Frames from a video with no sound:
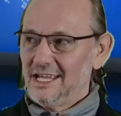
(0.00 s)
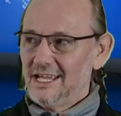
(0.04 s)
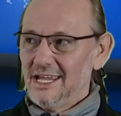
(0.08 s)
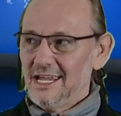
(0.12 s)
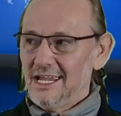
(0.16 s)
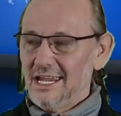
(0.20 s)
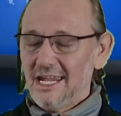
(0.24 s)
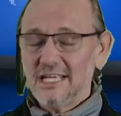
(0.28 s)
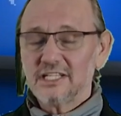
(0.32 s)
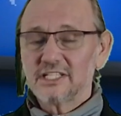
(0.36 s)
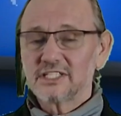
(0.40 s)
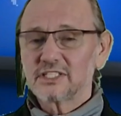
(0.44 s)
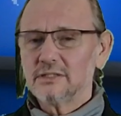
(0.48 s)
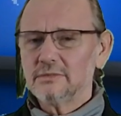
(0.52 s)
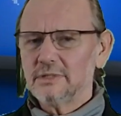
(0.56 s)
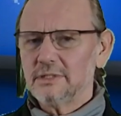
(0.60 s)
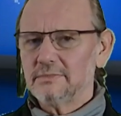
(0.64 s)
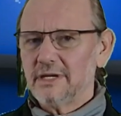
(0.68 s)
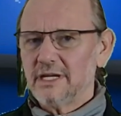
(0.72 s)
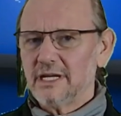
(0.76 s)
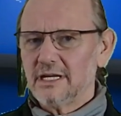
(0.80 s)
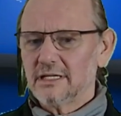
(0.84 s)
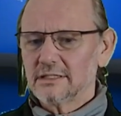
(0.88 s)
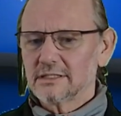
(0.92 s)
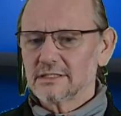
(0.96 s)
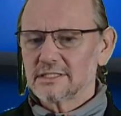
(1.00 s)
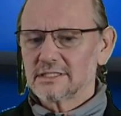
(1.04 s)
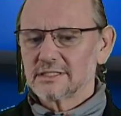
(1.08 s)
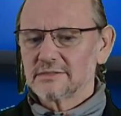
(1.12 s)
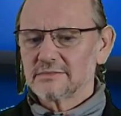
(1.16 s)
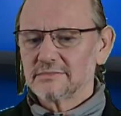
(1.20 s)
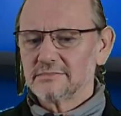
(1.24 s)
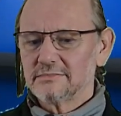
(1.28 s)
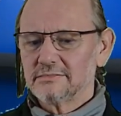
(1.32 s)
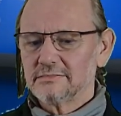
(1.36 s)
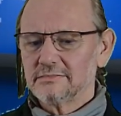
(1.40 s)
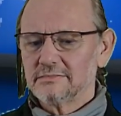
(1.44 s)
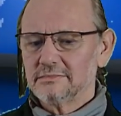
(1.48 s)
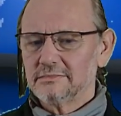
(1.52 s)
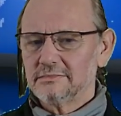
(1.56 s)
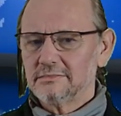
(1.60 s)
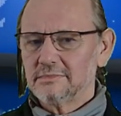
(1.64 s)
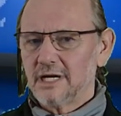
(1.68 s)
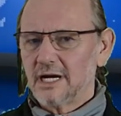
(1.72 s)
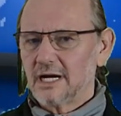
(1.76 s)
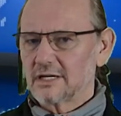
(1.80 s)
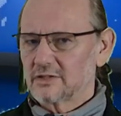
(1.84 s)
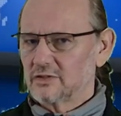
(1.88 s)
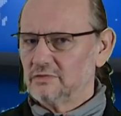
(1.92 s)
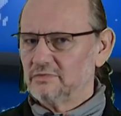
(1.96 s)
In some emails
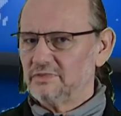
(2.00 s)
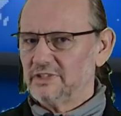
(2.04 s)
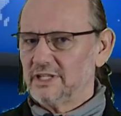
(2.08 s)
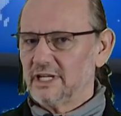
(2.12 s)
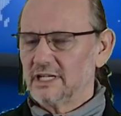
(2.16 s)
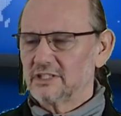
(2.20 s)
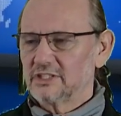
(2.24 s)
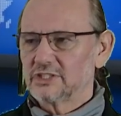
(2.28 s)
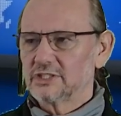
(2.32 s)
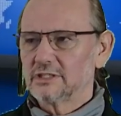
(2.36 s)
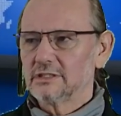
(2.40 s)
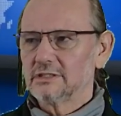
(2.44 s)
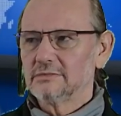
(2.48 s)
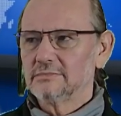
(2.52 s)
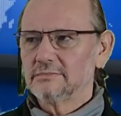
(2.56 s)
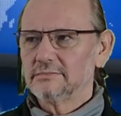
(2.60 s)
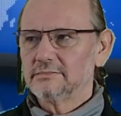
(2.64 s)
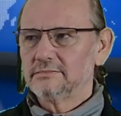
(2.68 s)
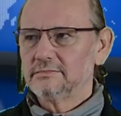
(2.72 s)
are confidential.